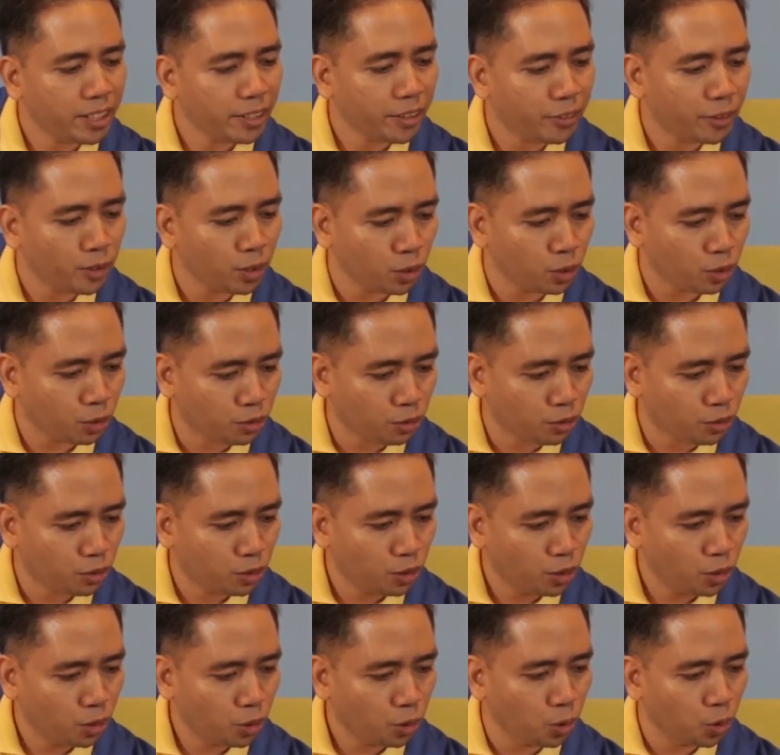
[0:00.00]
those
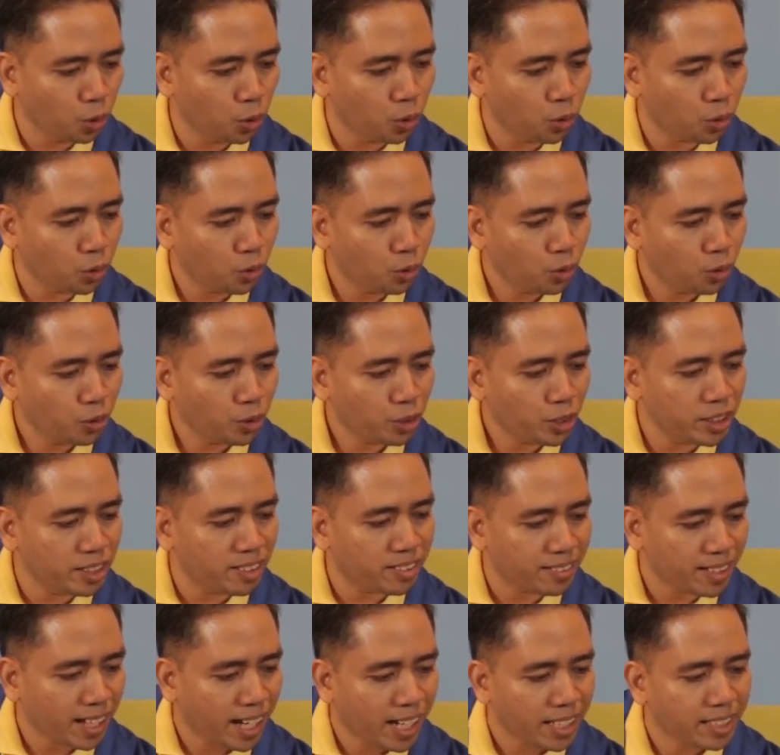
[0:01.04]
who
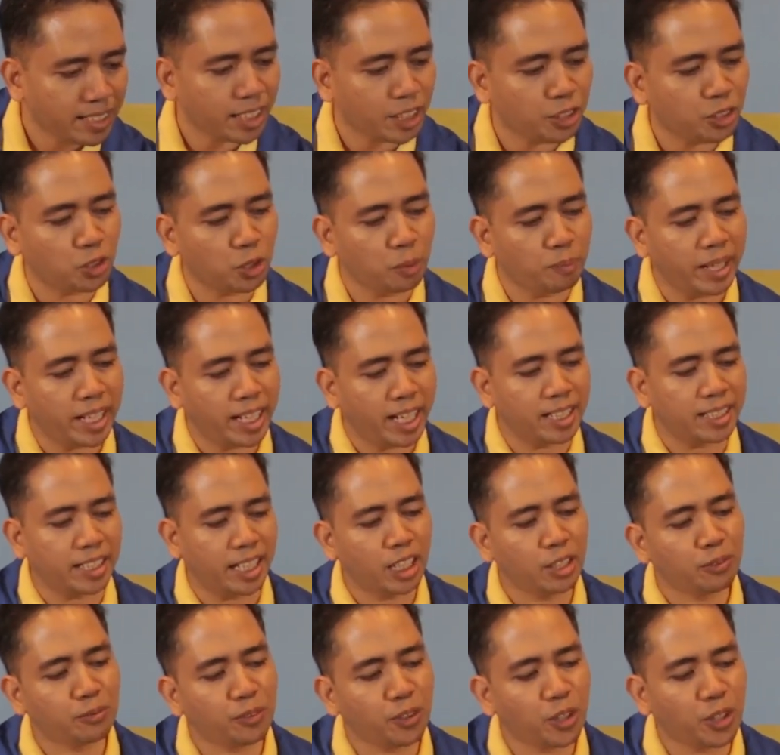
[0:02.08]
decided to make an
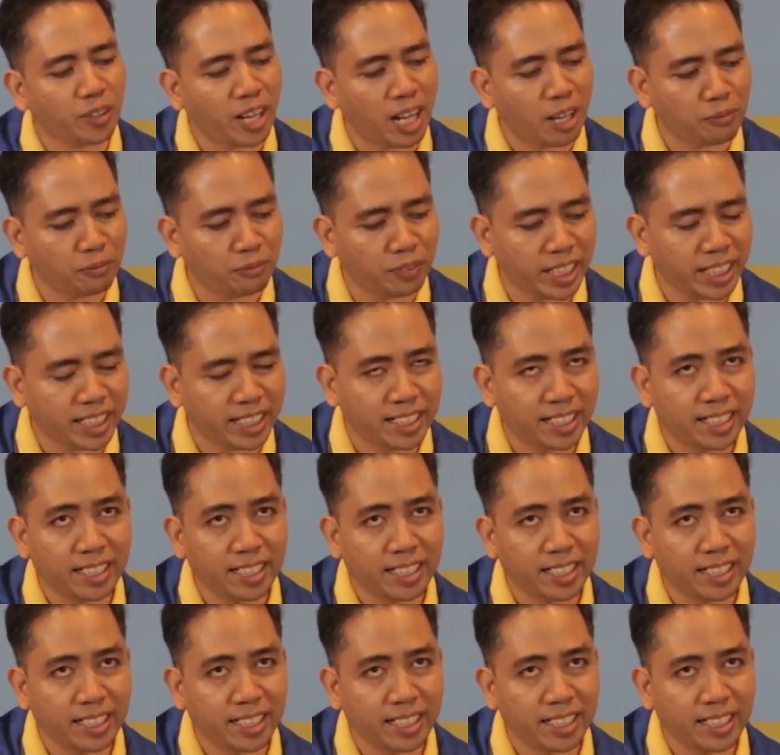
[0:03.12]
infographic